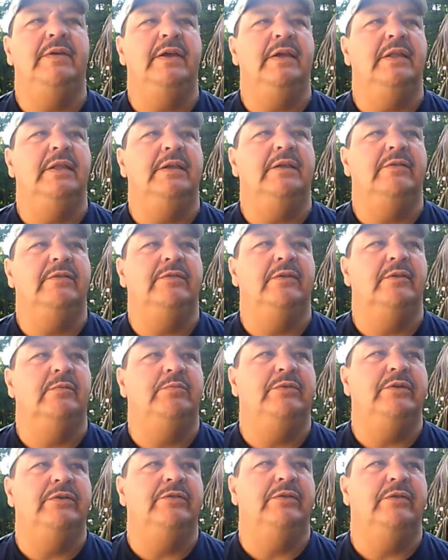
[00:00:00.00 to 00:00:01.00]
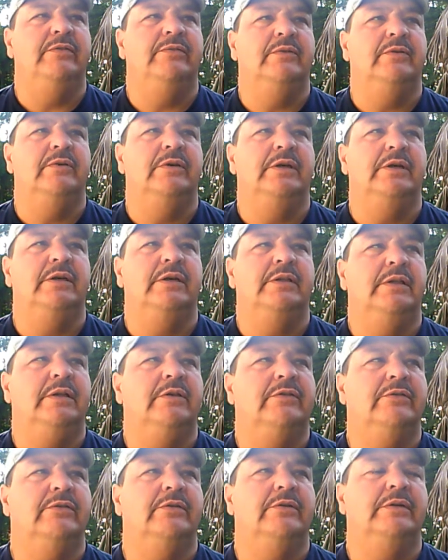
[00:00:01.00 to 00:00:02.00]
got like this little preserve going on
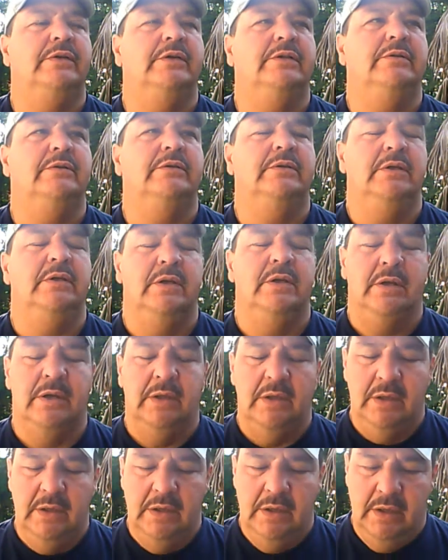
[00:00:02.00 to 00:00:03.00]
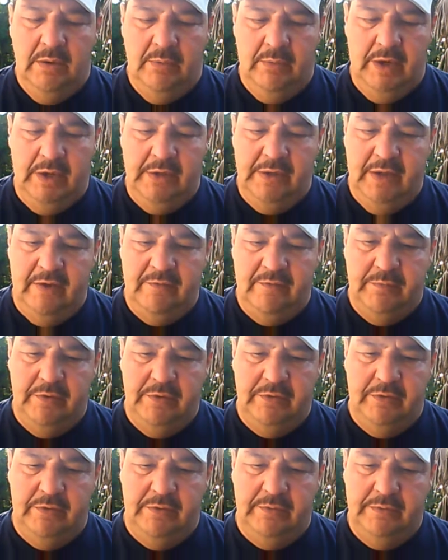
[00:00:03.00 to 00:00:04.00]
next door, wildlife
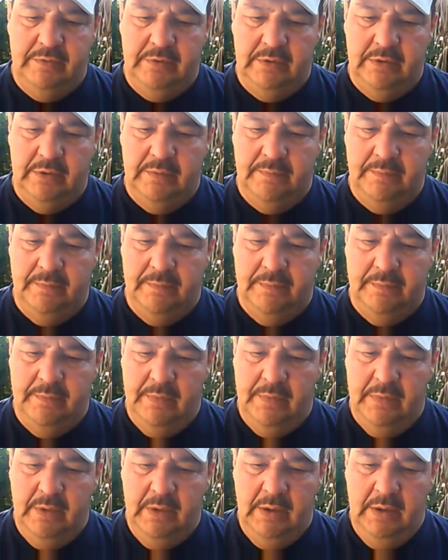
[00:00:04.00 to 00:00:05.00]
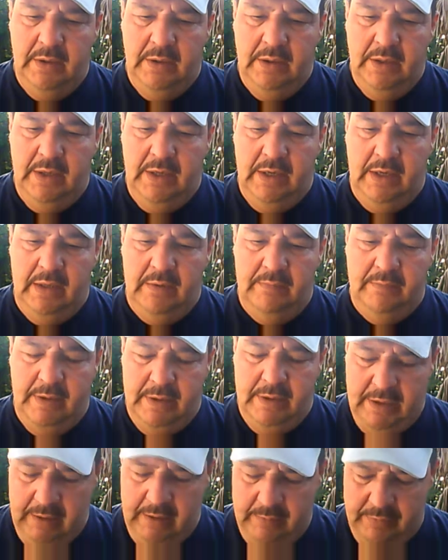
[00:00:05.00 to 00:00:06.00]
preserve. And
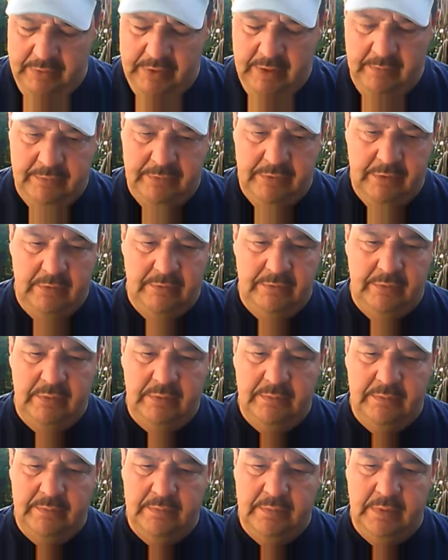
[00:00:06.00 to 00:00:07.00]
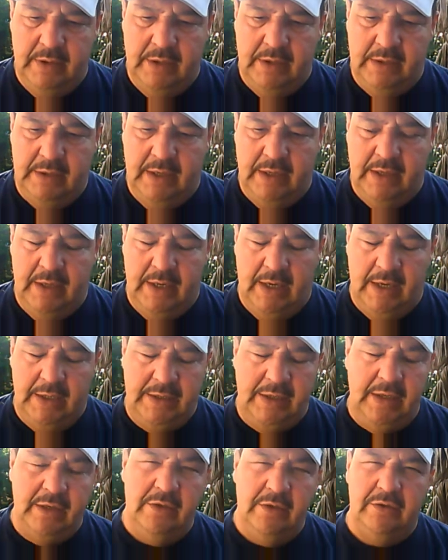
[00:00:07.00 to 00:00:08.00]
my neighbor comes over, and I
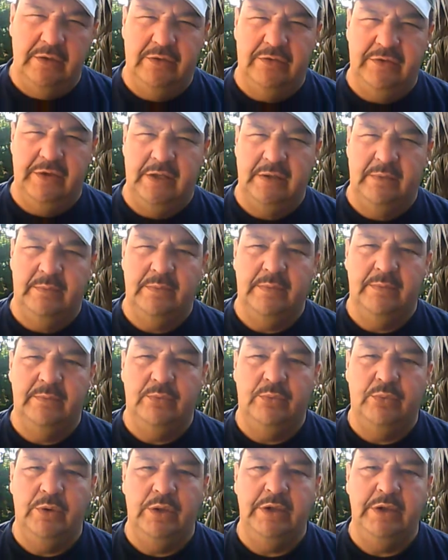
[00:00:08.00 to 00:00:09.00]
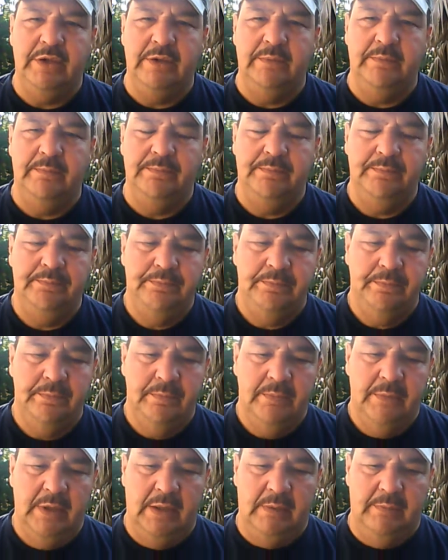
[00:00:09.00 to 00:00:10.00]
can't understand them. William
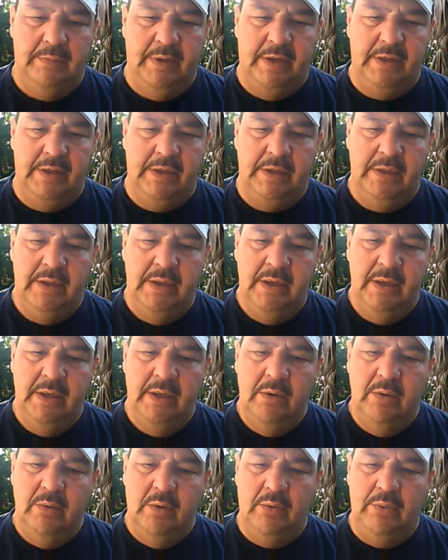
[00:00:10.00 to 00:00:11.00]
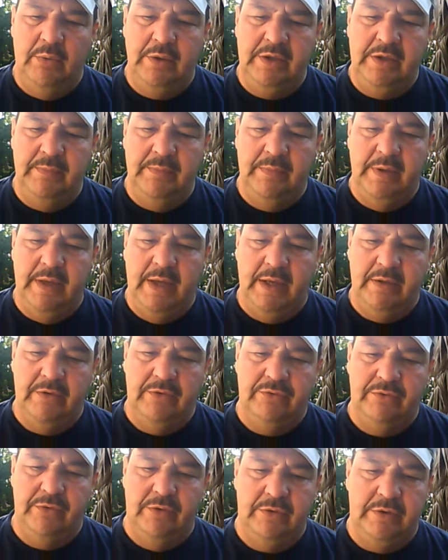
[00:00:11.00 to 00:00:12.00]
and Betty. Well, William had a
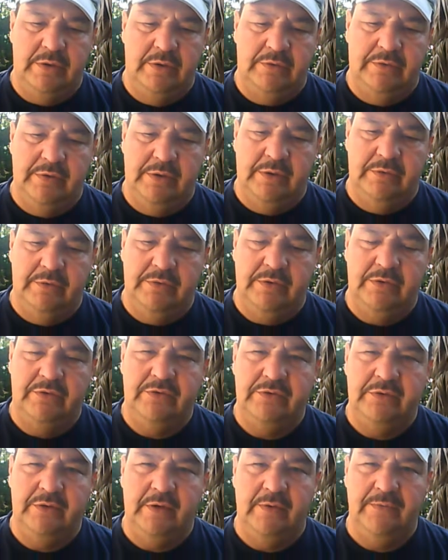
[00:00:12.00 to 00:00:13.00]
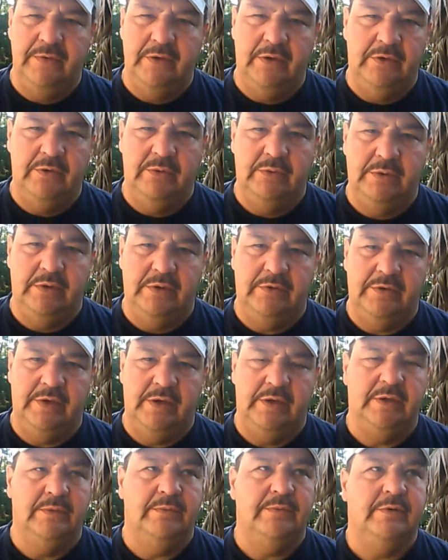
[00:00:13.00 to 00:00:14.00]
stroke years ago, so it's difficult to
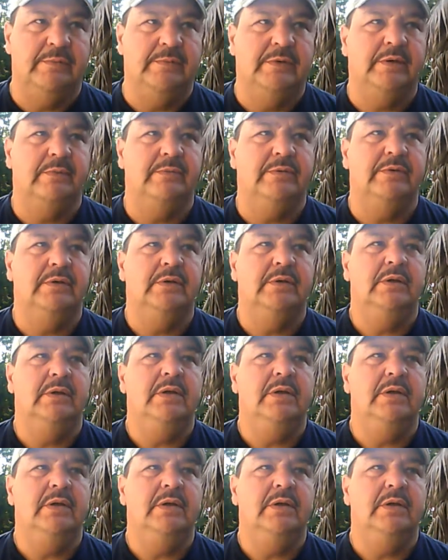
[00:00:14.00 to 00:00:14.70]
understand him sometimes.